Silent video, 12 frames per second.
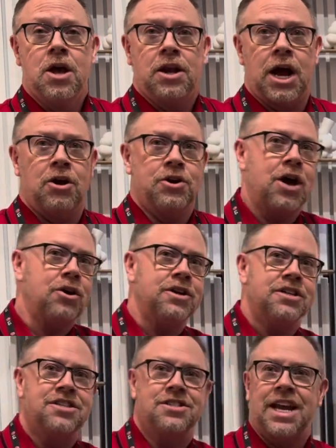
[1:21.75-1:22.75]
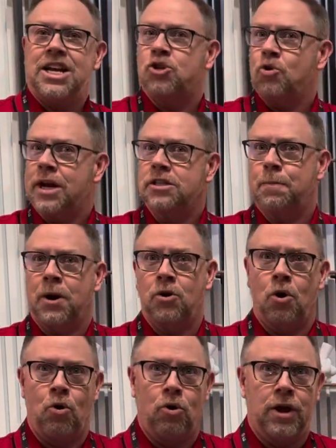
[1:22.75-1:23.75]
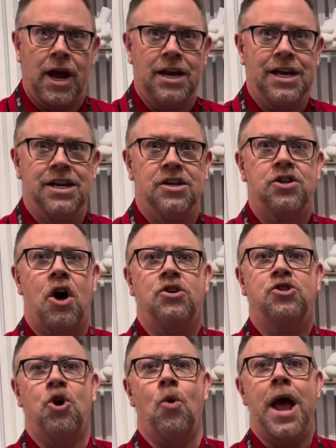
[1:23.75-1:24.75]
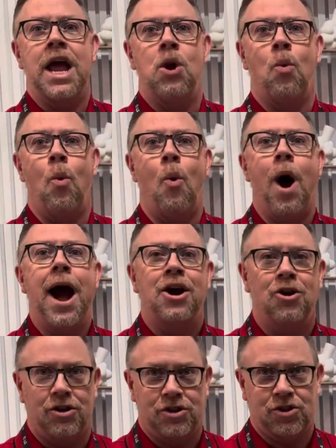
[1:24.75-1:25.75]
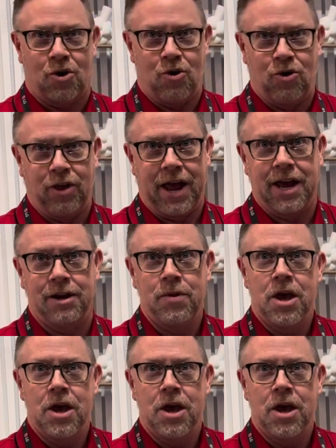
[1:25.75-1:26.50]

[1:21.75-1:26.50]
Now, not only is this a transparent OLED, it is also a wireless OLED.